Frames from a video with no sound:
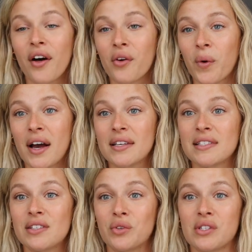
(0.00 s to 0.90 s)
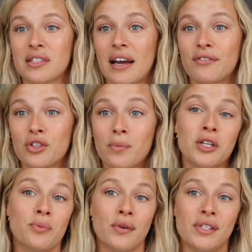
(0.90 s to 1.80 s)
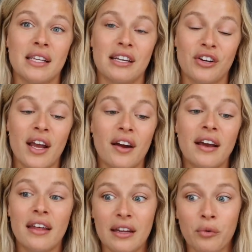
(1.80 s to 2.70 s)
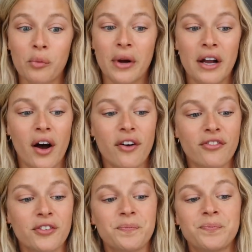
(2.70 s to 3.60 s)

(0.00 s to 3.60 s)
Otherwise, you'll just have too much protein in your hair and it will break off.